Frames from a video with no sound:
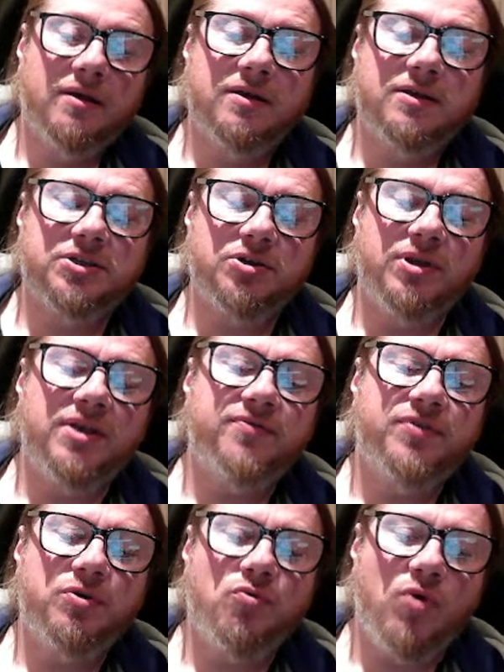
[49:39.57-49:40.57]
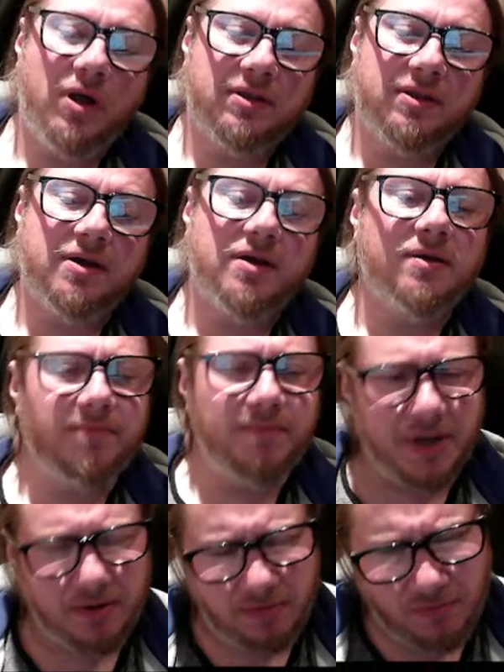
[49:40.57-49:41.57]
so if you wonder
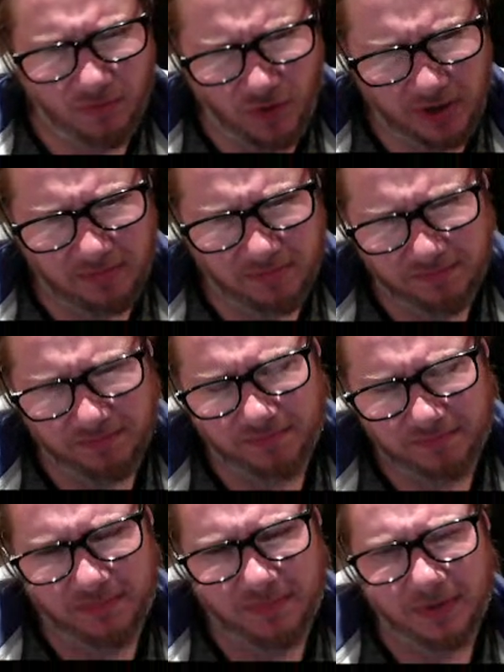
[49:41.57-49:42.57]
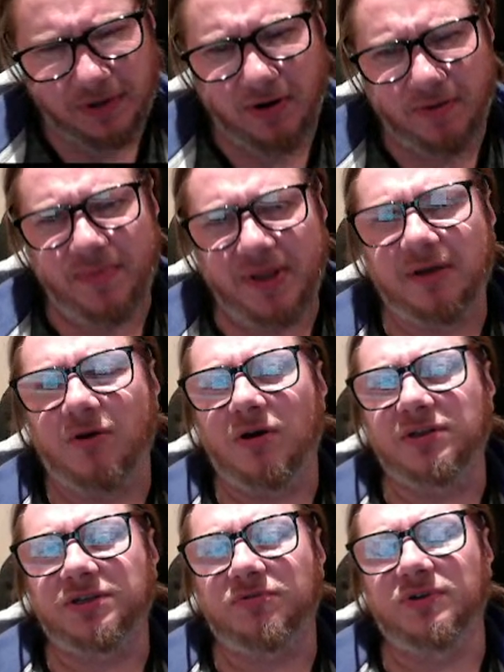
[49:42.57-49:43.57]
well there are many
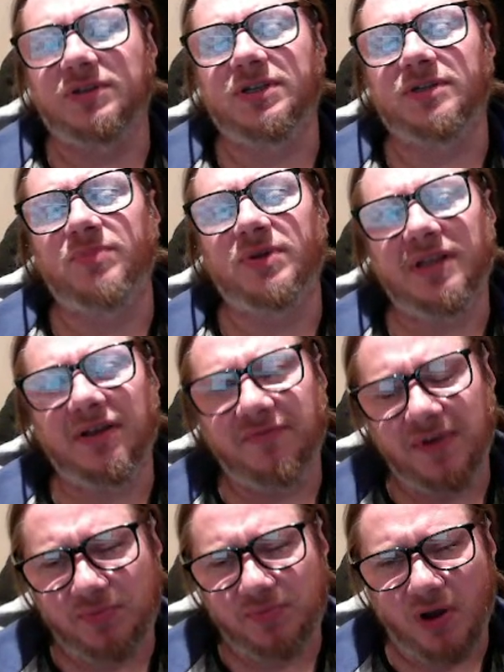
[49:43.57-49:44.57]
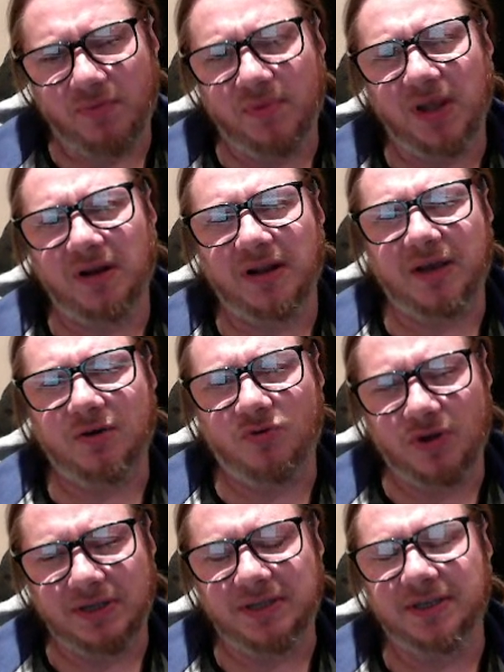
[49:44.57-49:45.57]
consequences, but I think primarily
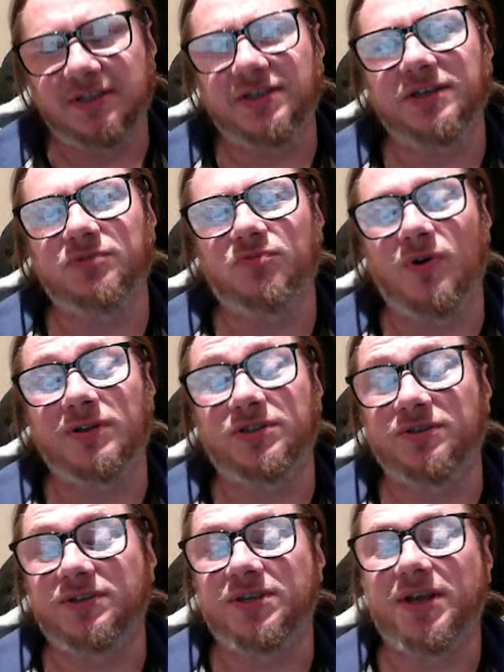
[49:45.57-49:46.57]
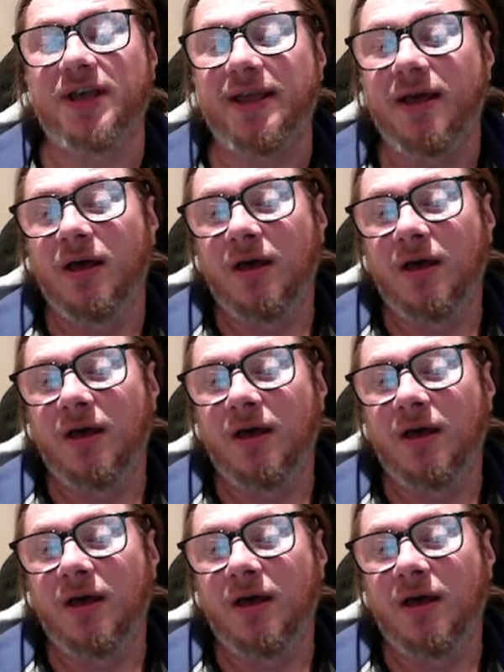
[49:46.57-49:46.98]
queen c6 wants to say,